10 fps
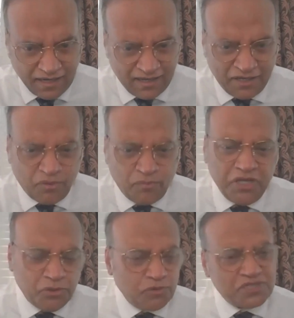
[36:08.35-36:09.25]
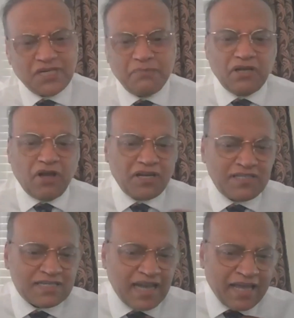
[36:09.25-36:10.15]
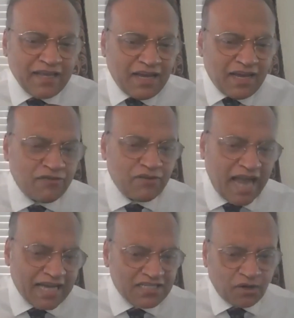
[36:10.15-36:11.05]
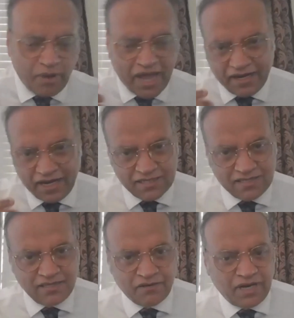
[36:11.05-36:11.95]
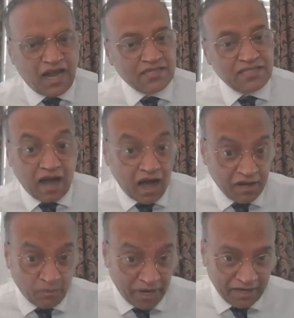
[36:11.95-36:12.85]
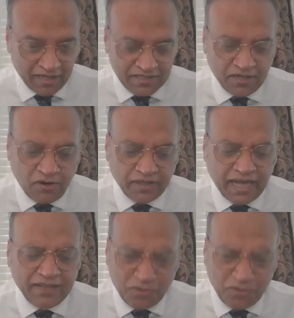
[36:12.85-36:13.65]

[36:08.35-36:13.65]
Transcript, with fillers: You know, we use terminologies like relaxed awareness, relaxed unawareness, and all that.